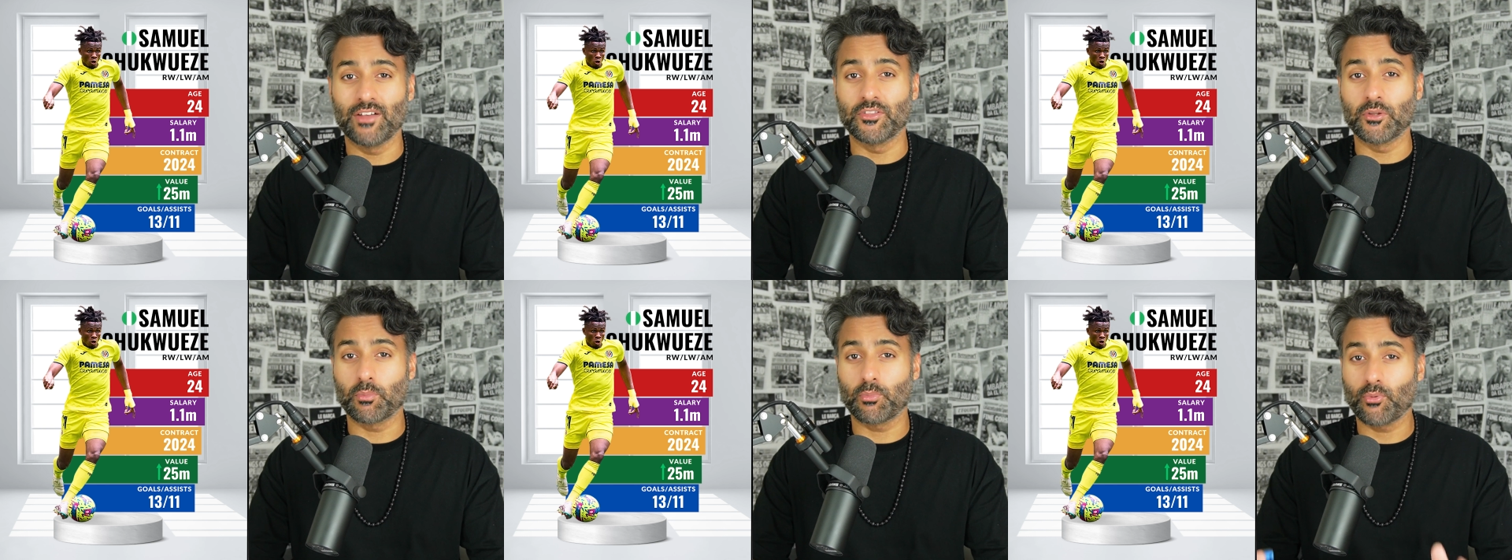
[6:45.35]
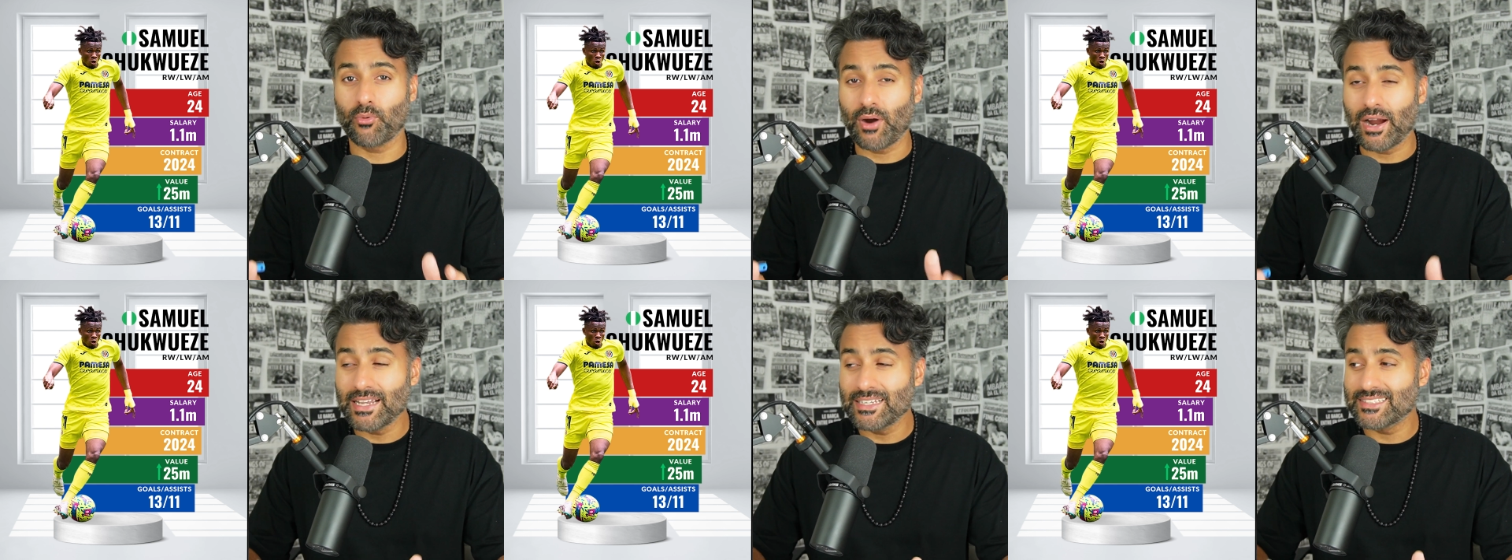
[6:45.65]
The
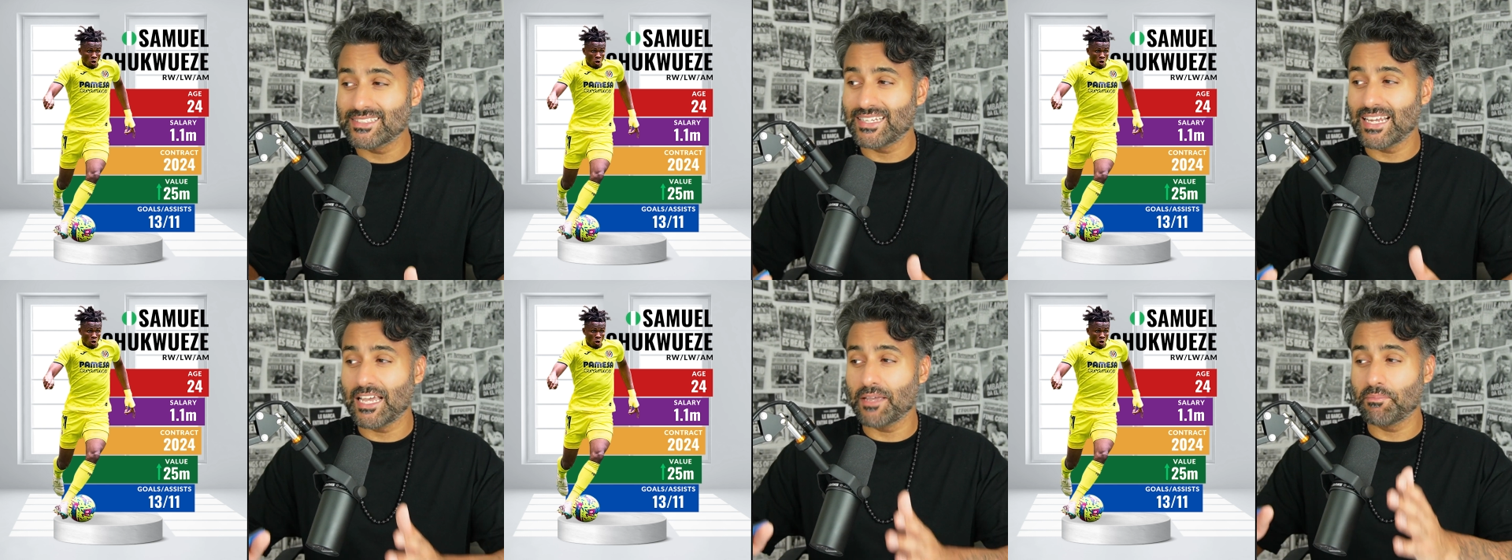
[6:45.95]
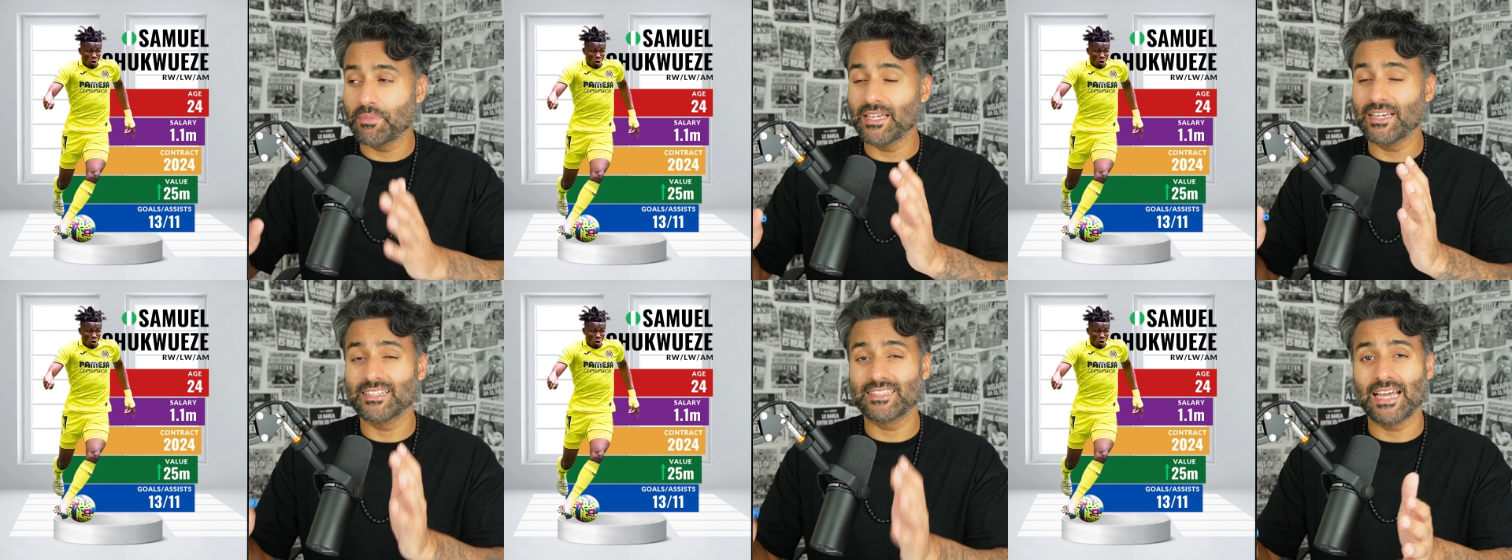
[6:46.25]
price tag
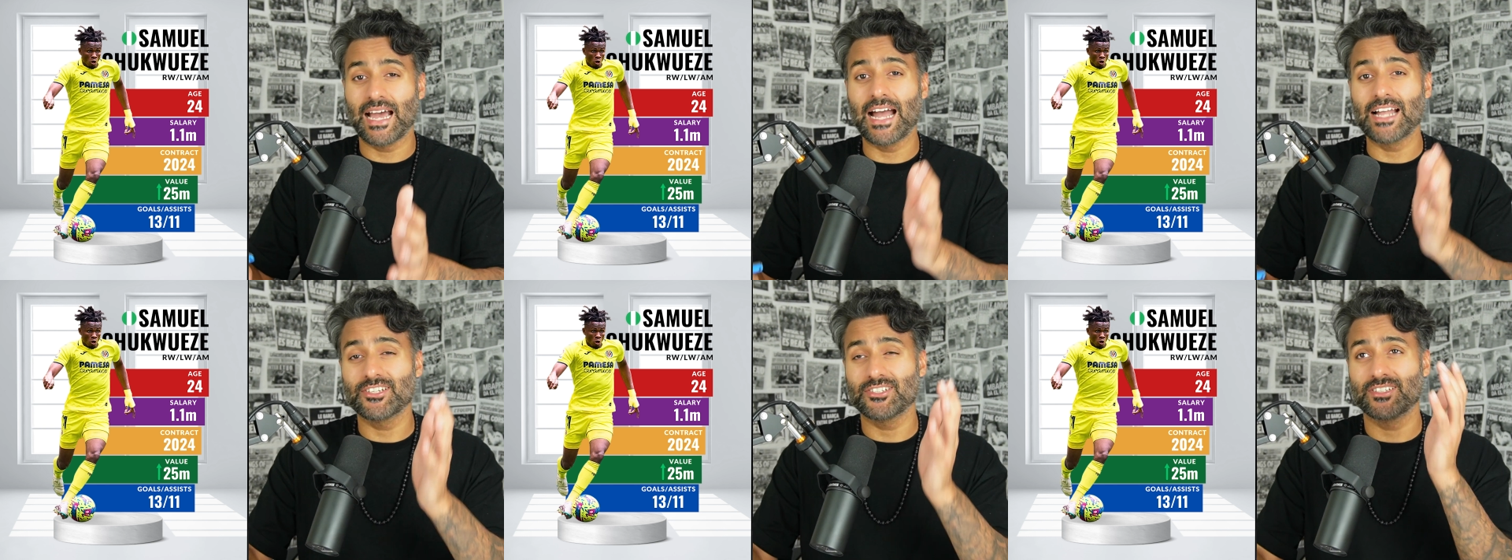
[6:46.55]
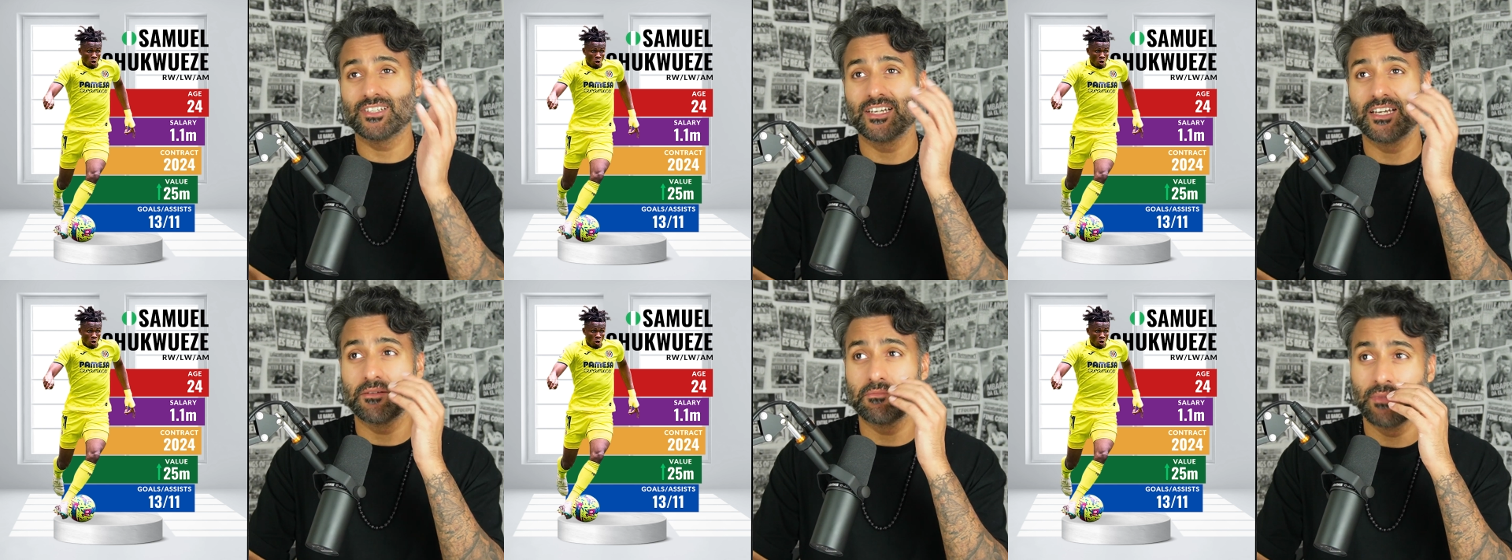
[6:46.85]
being attached
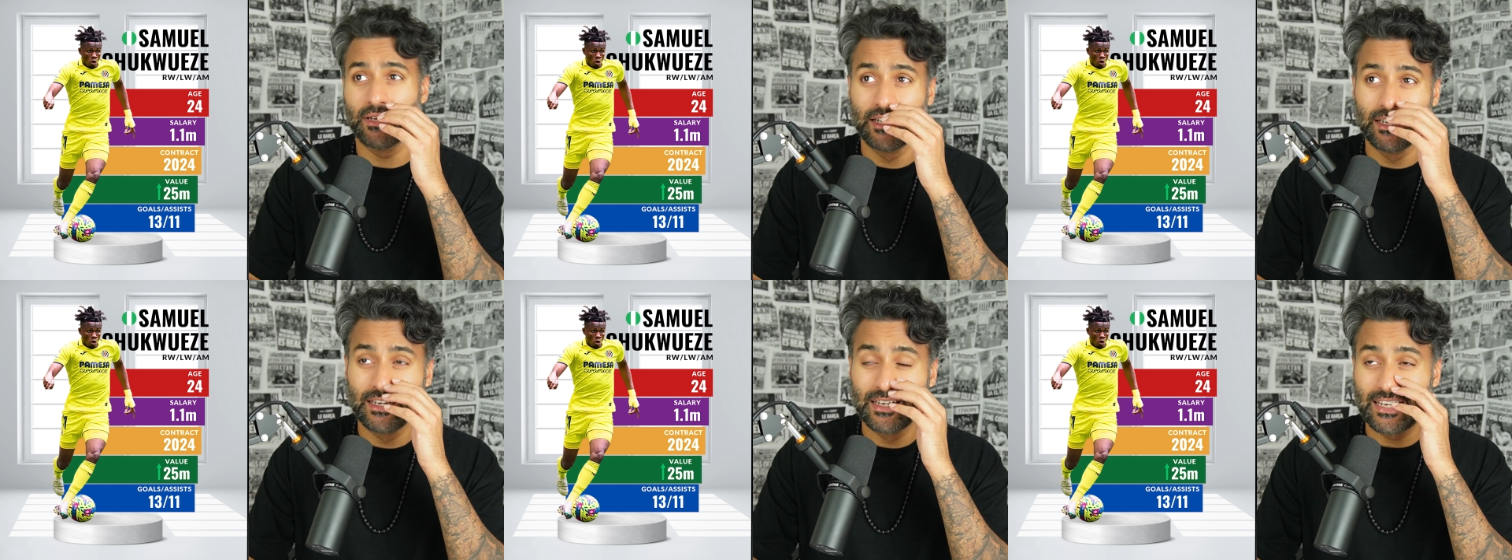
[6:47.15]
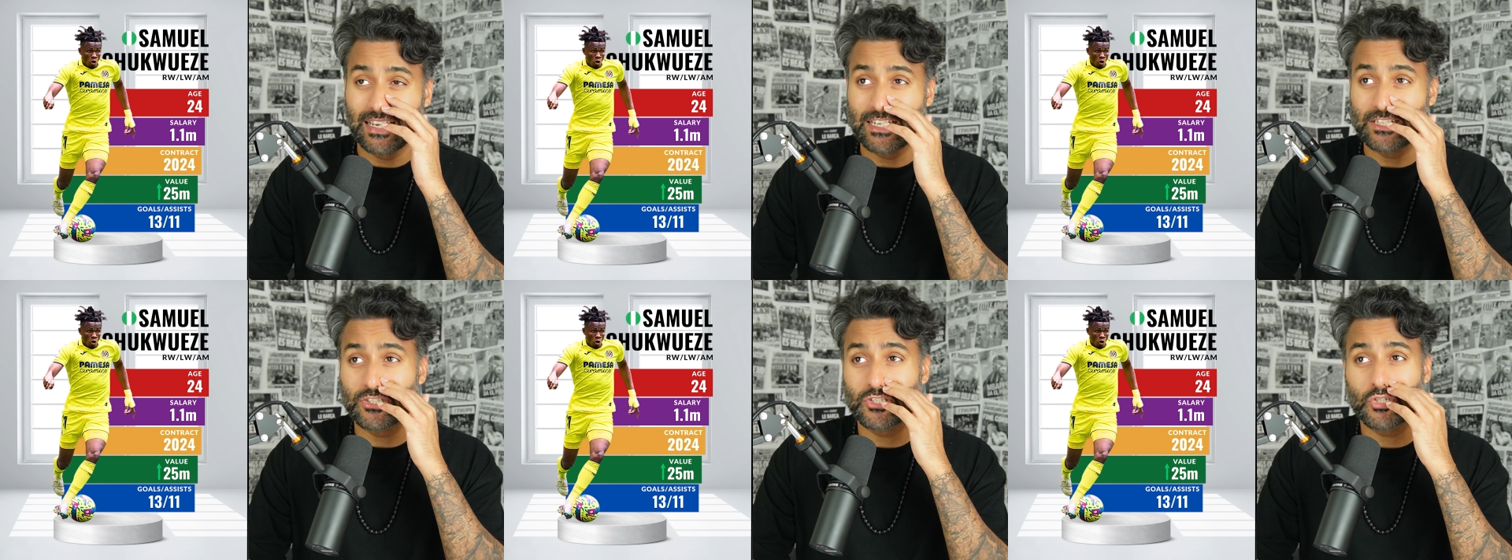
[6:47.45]
to him
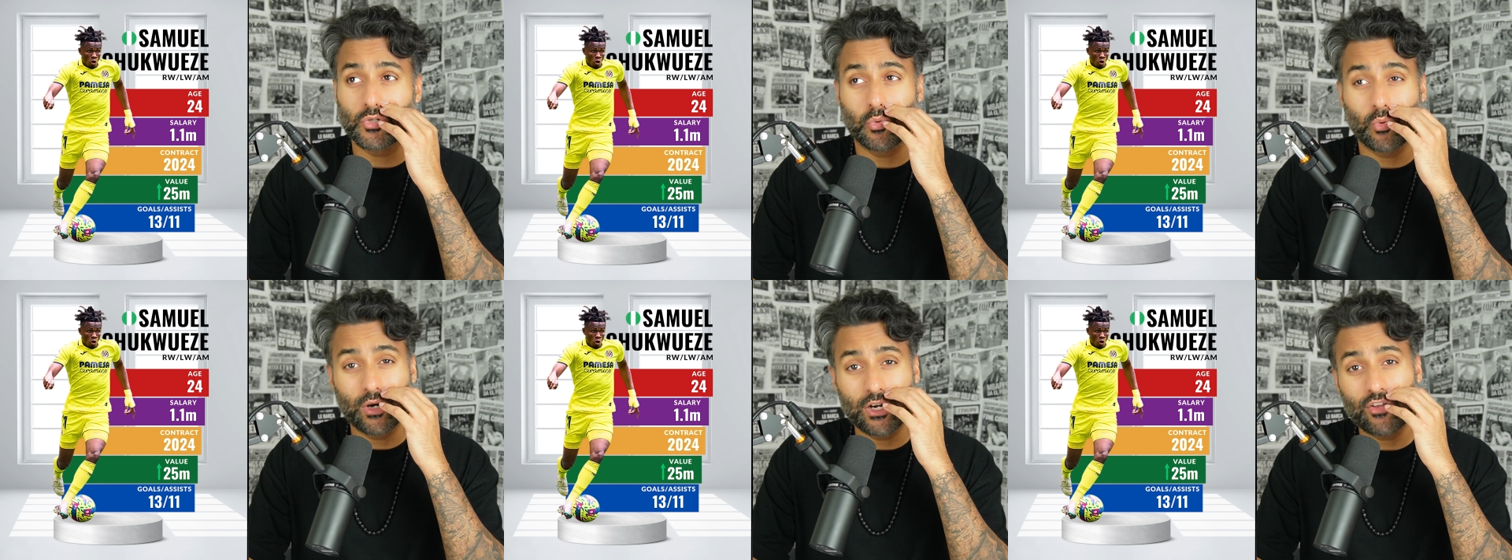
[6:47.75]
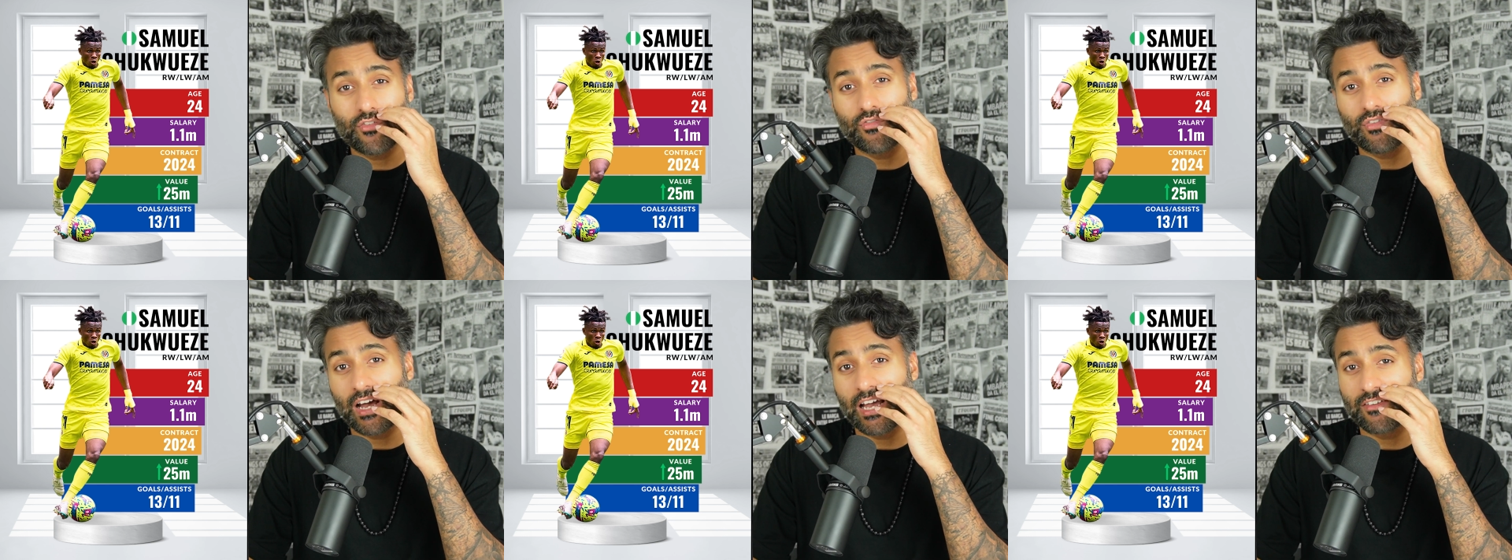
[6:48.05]
is
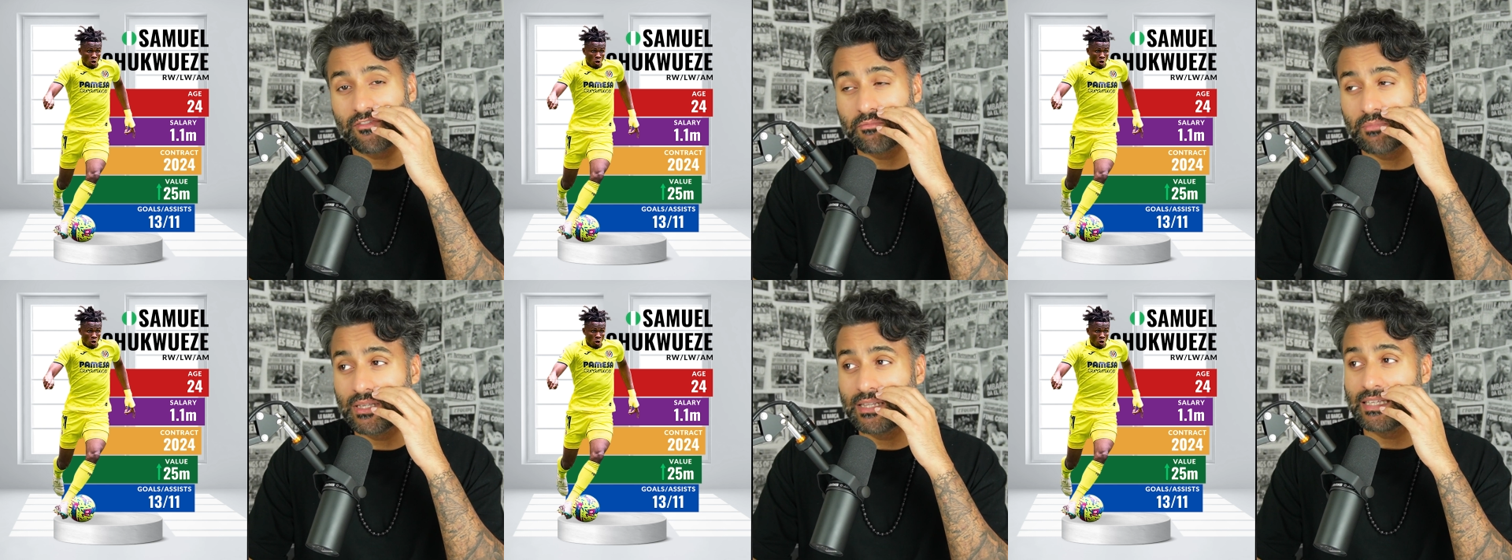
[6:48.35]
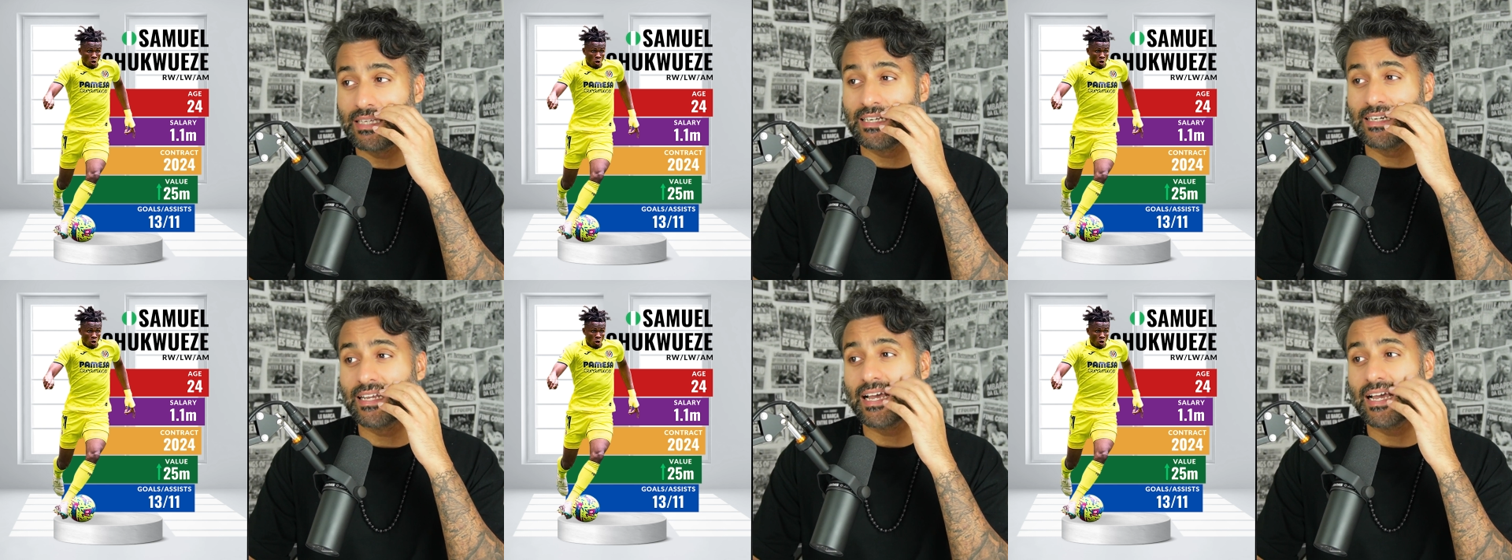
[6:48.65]
25 million.